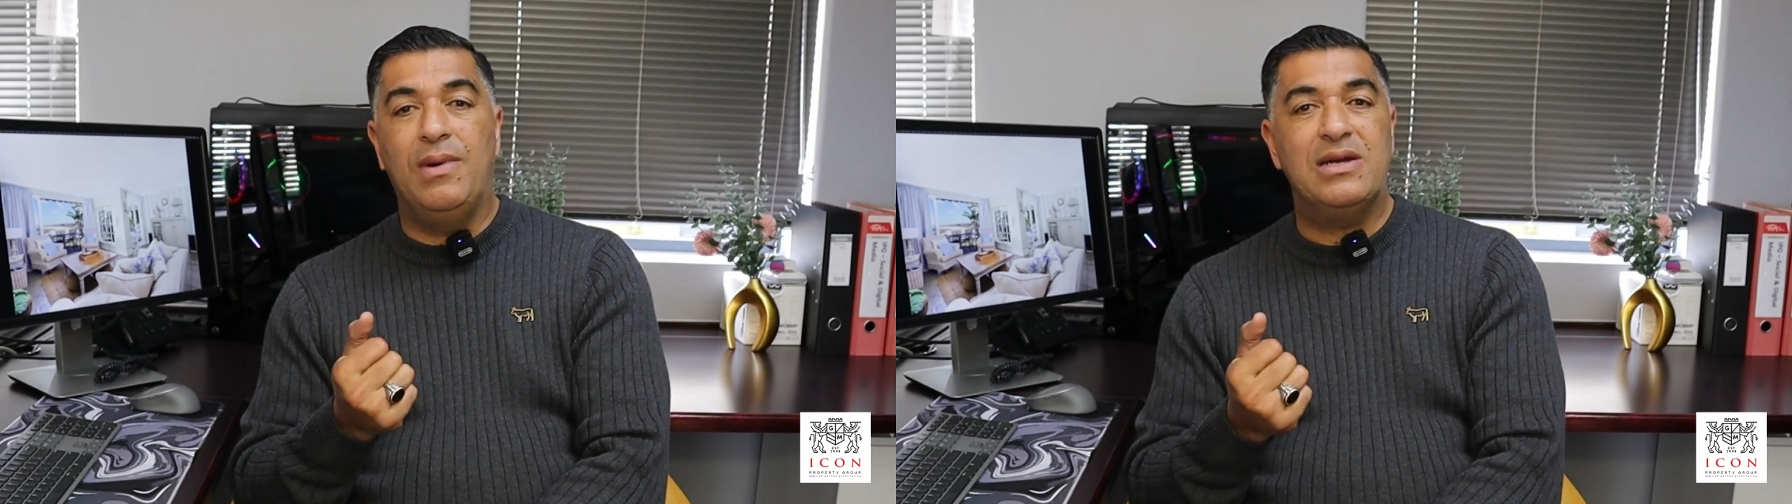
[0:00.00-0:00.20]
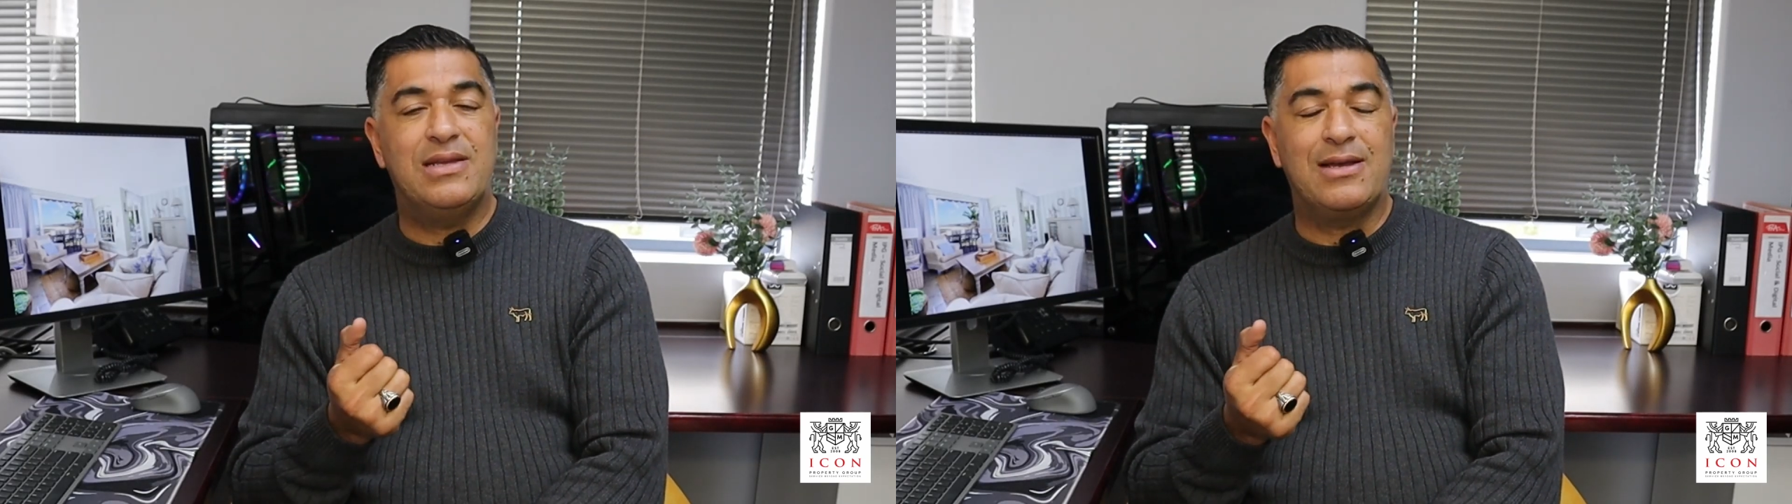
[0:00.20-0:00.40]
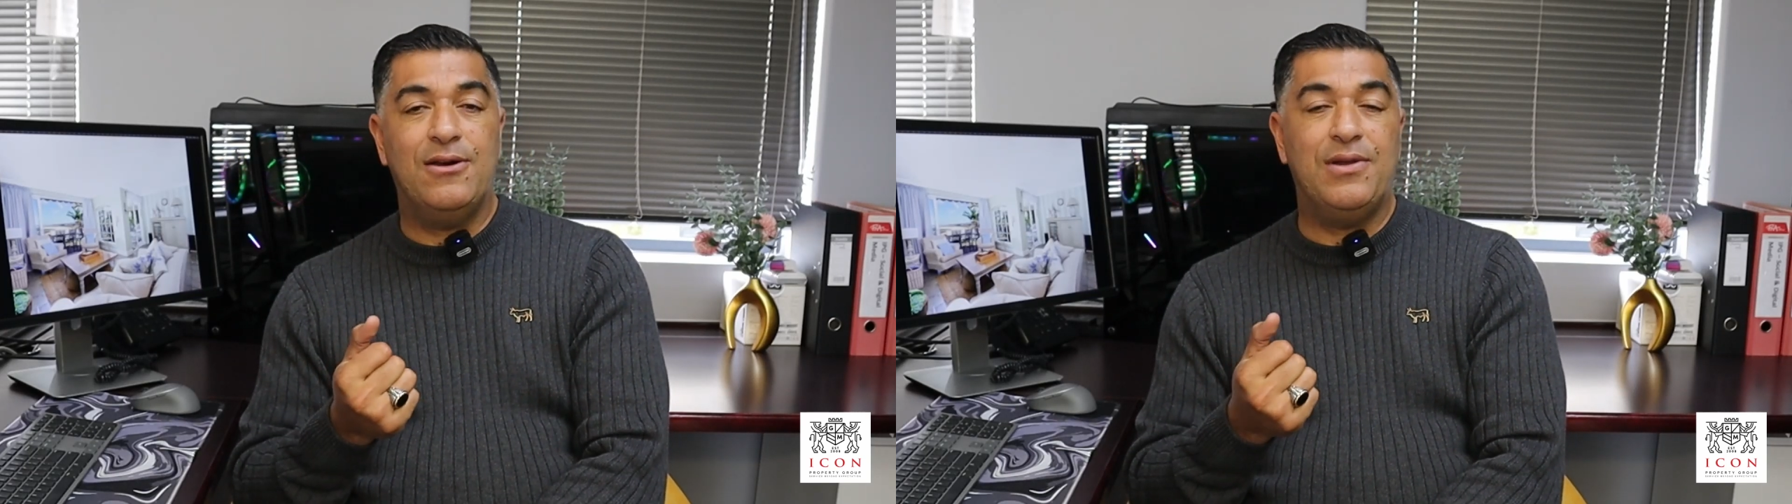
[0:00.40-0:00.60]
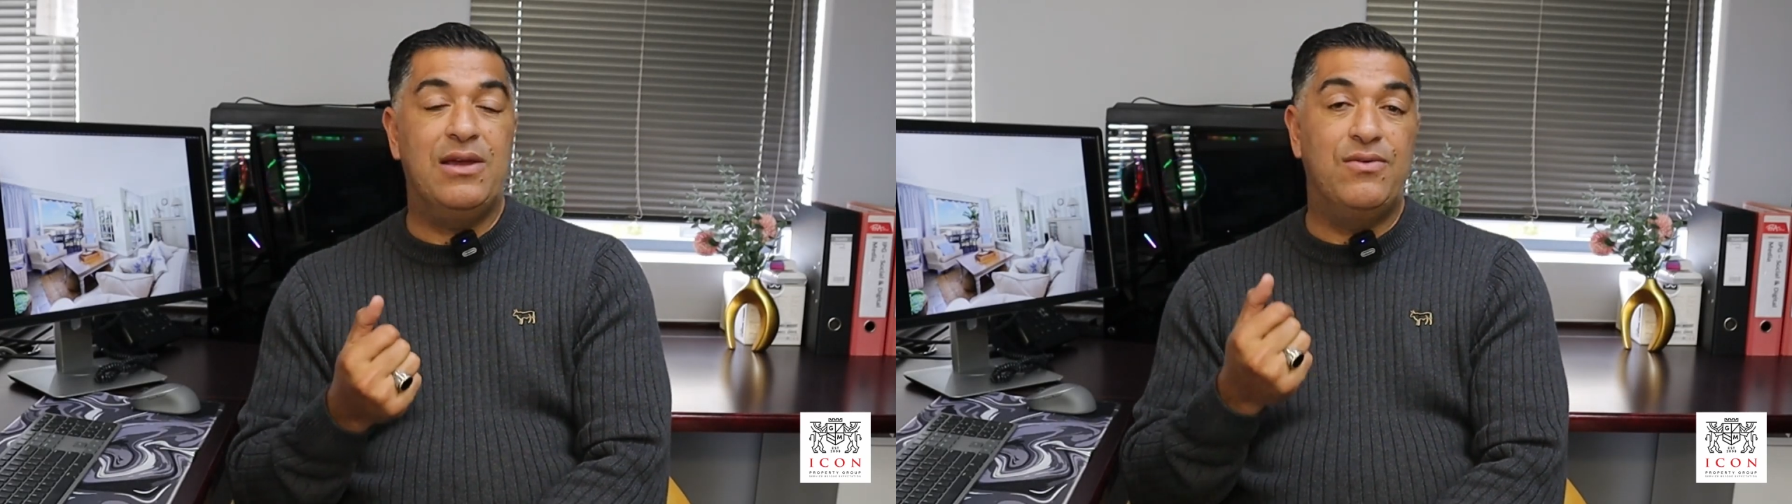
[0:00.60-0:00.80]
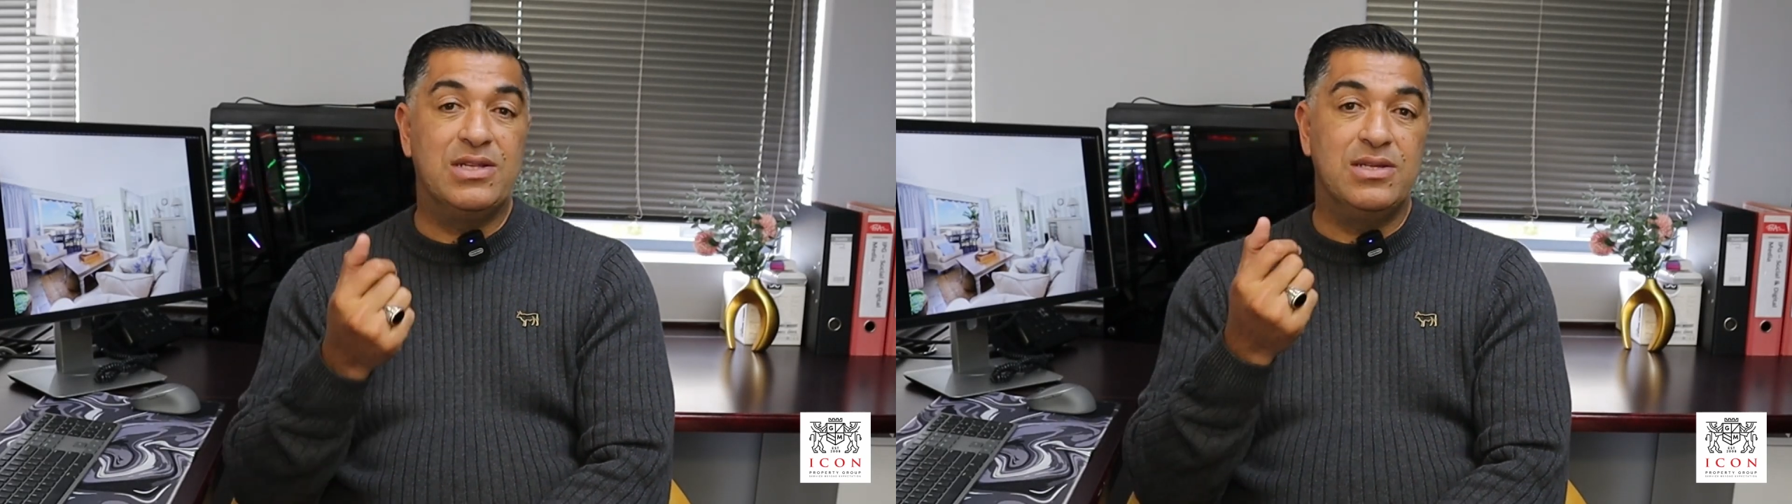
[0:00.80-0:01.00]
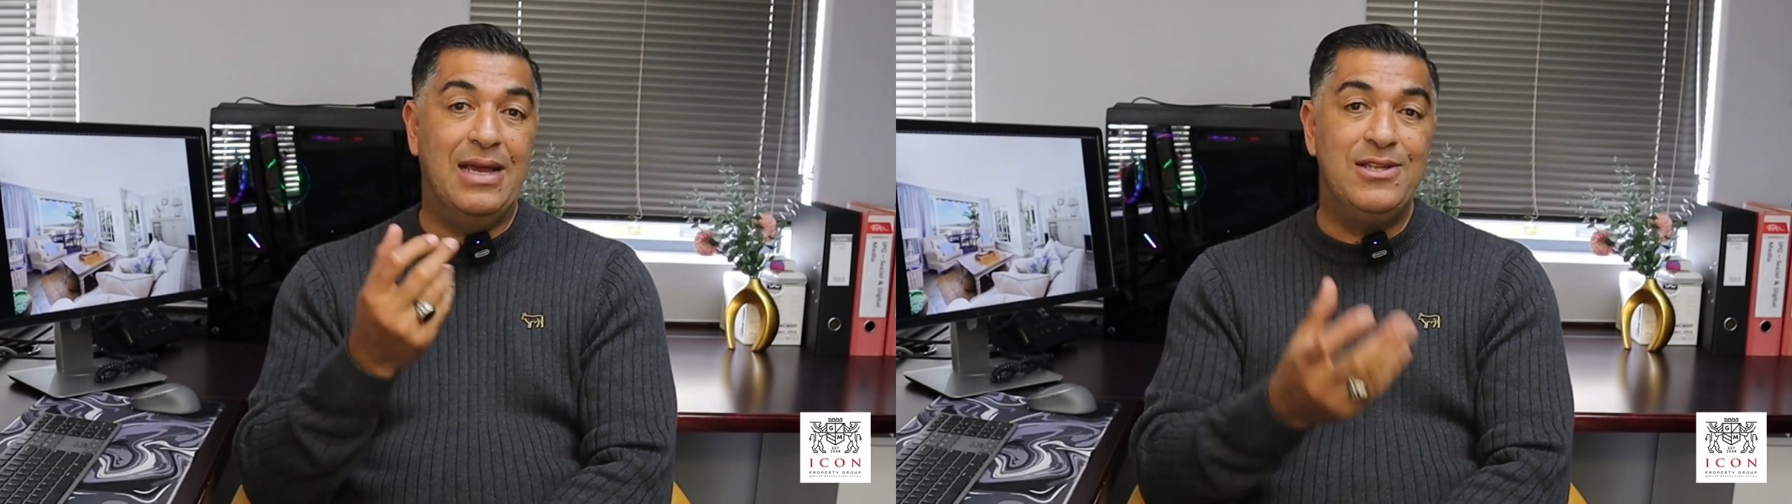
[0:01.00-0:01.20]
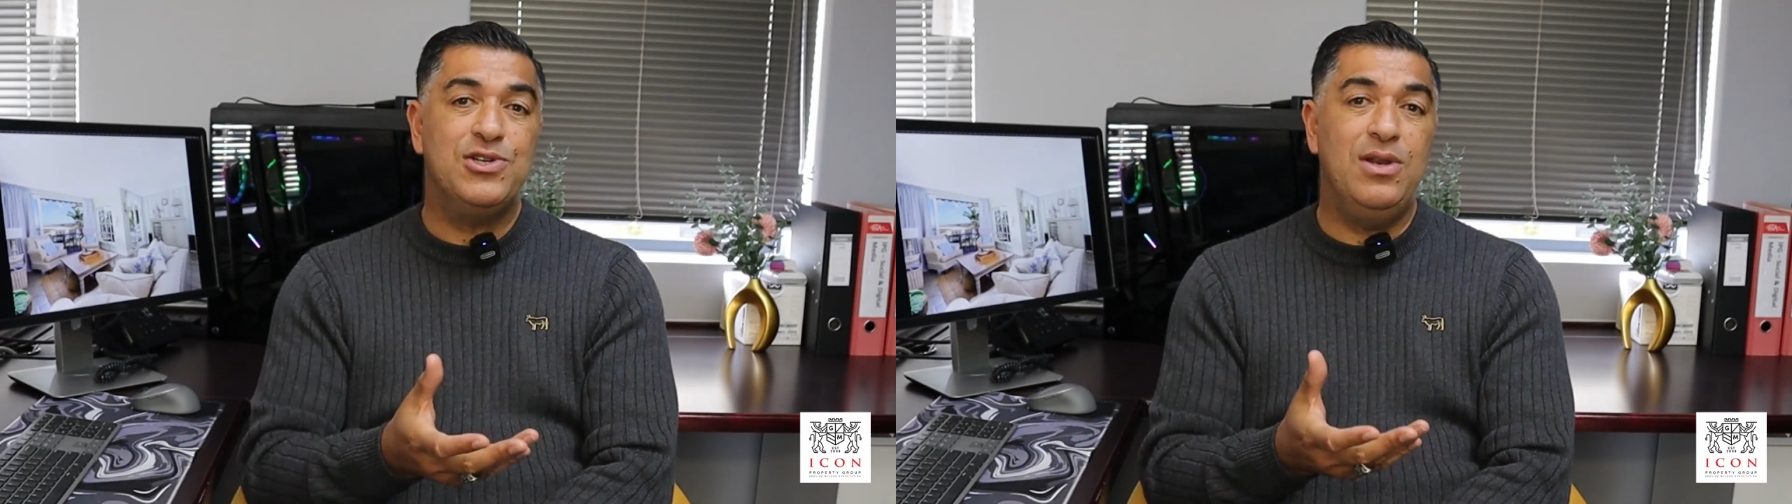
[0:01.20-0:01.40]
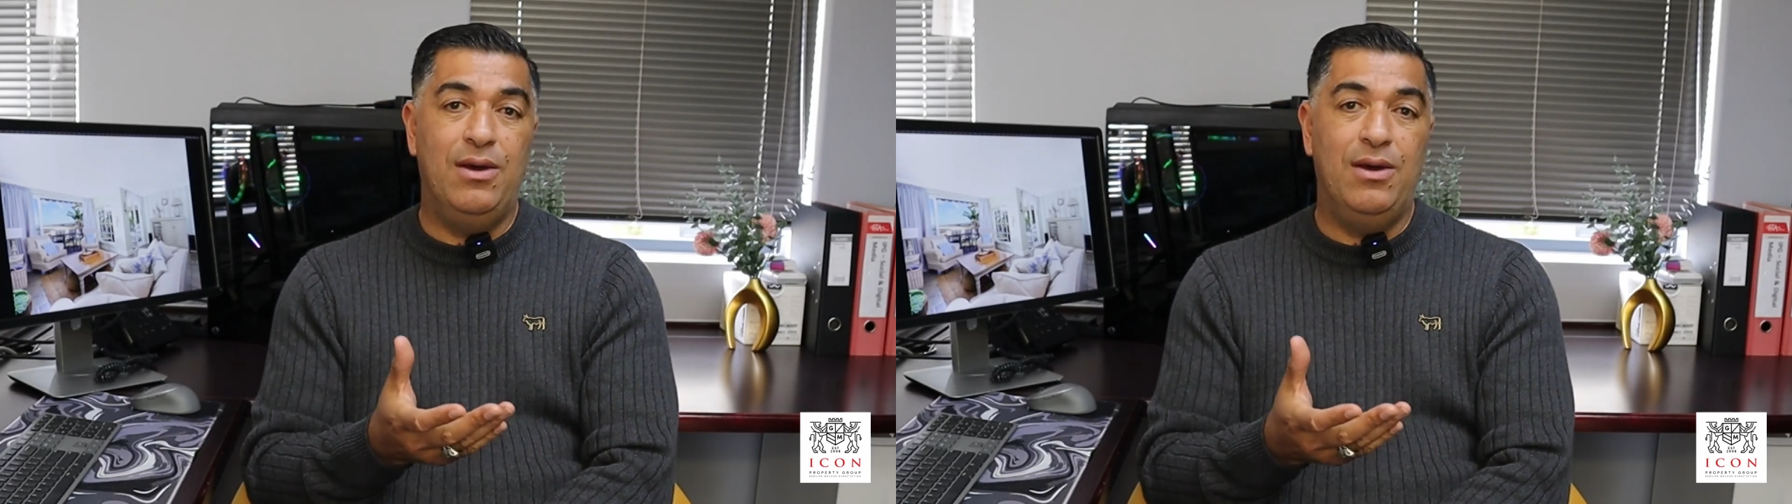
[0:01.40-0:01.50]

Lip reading: might take out a residential